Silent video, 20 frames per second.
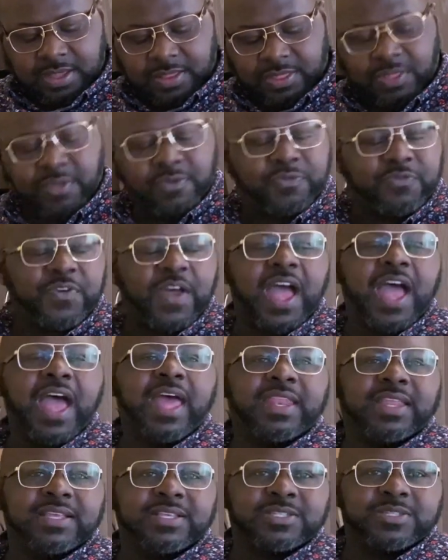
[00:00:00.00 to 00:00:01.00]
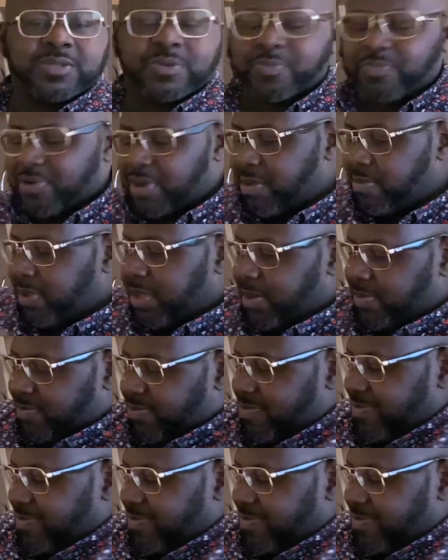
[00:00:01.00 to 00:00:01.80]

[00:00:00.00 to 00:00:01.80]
the finest premium